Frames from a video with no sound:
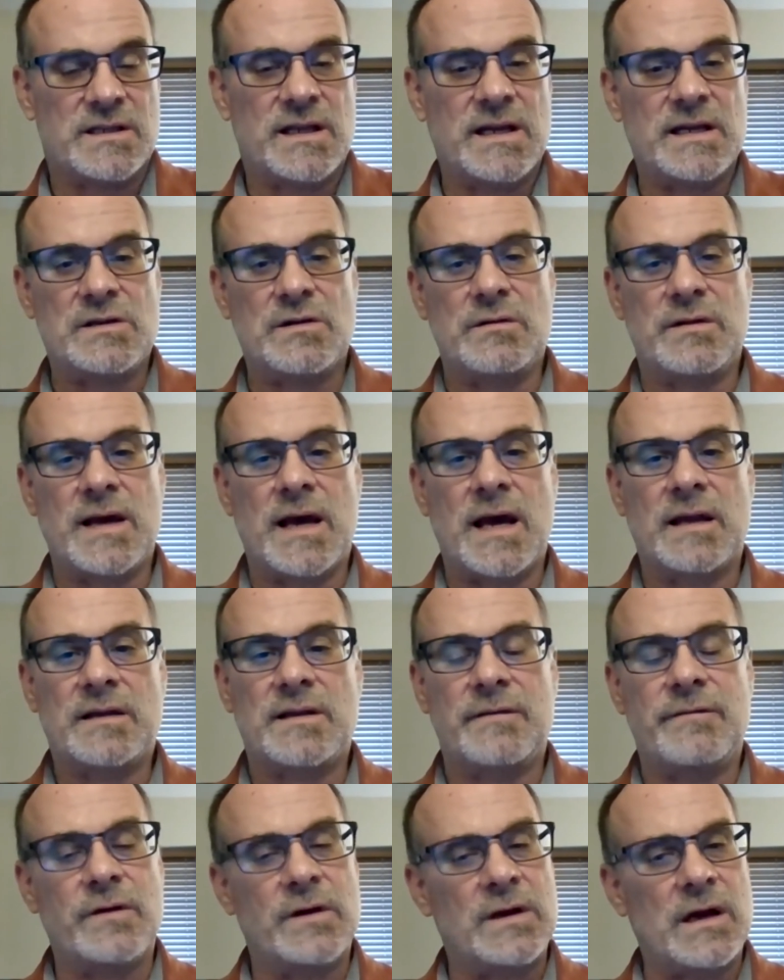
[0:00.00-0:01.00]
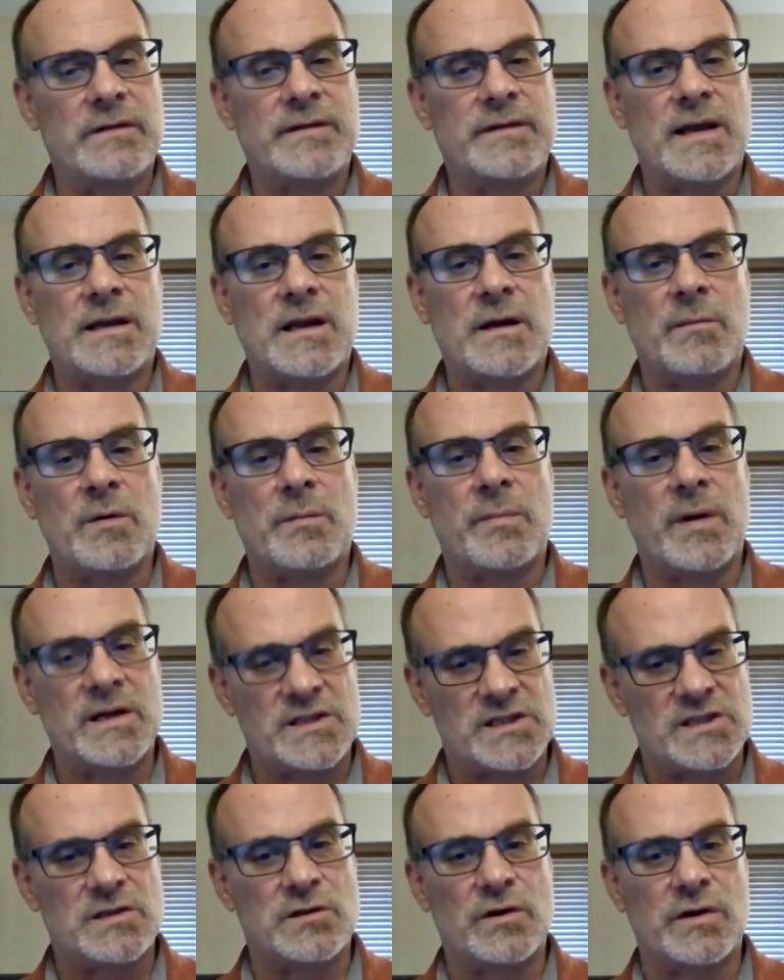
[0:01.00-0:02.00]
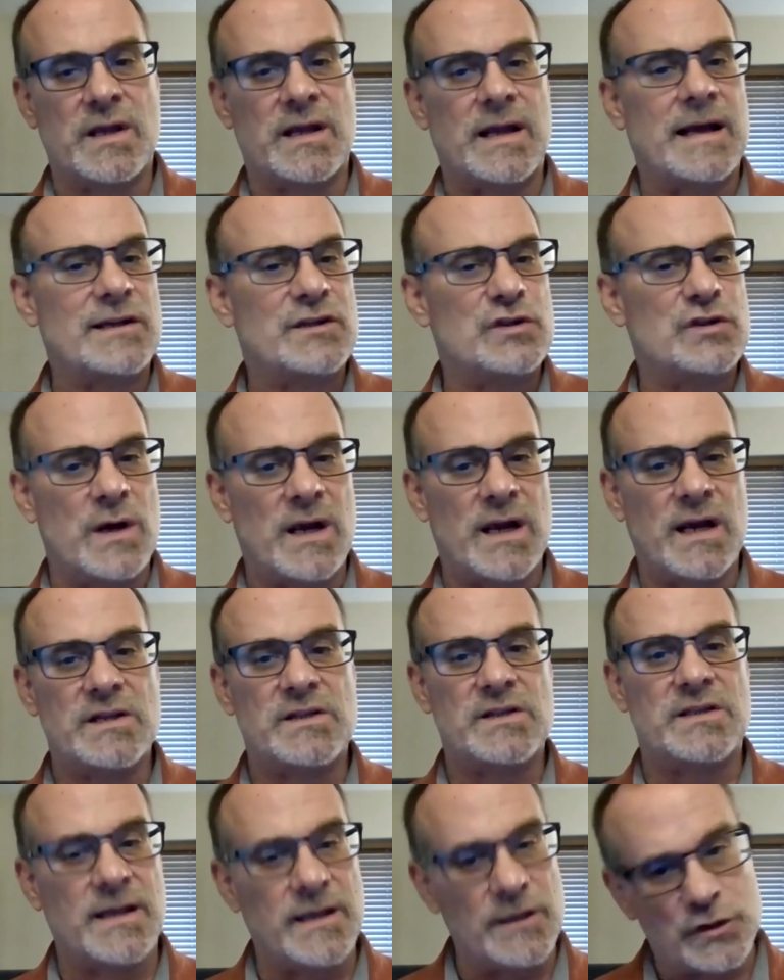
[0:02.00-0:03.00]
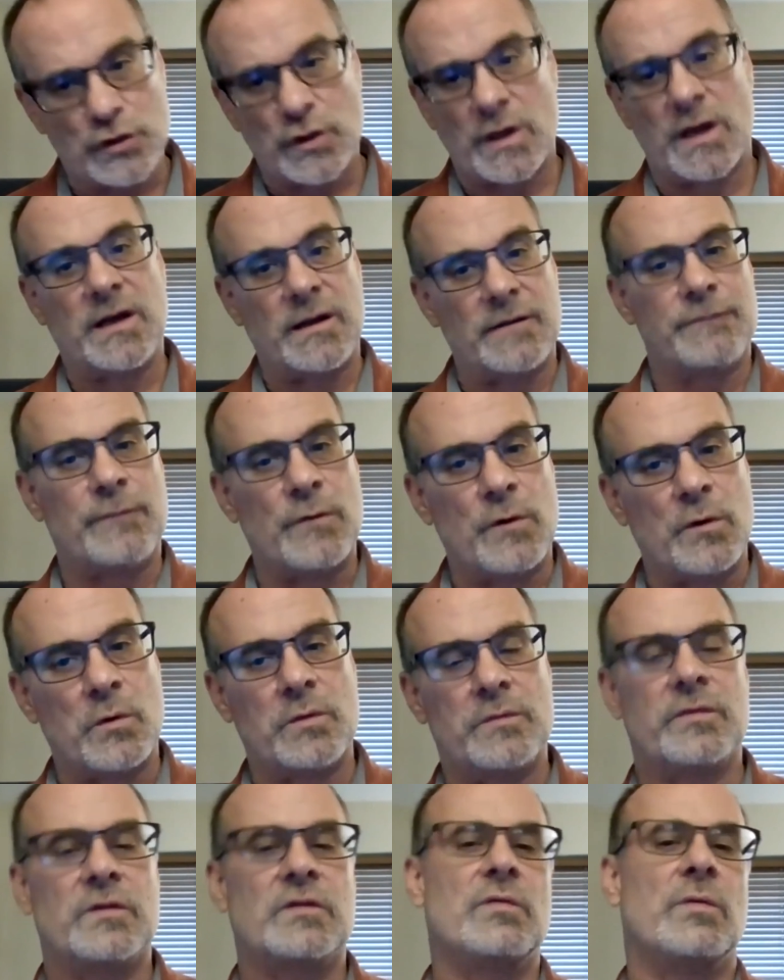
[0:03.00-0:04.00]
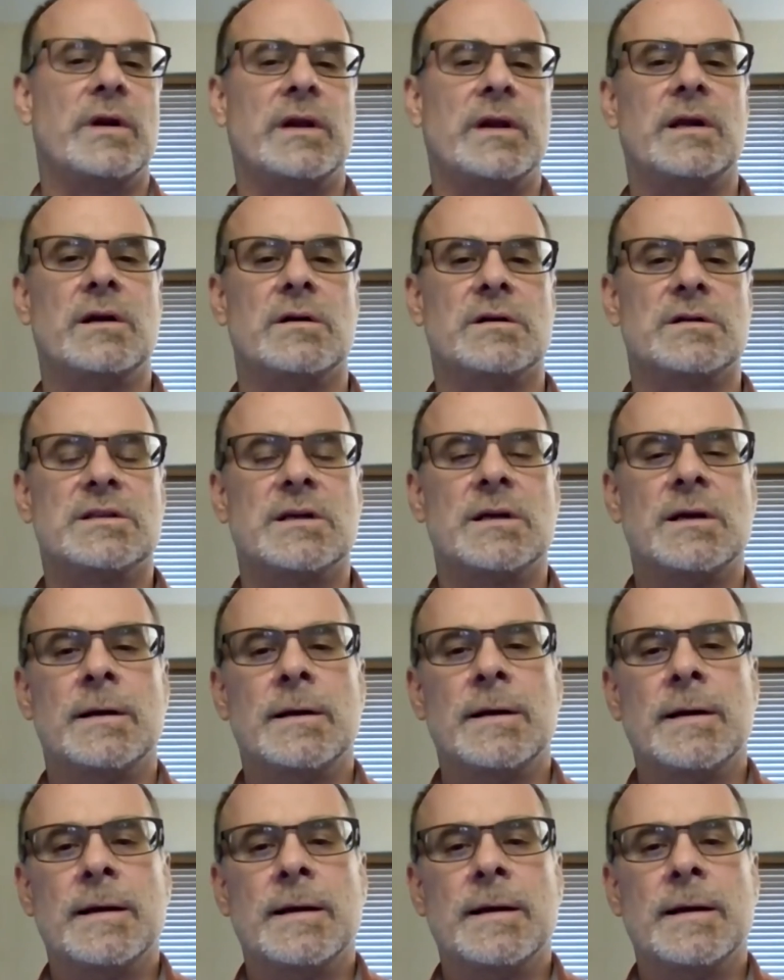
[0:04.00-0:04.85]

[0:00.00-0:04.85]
And they do that, they figure out that number by just looking at trends and then trending forward for 20 years.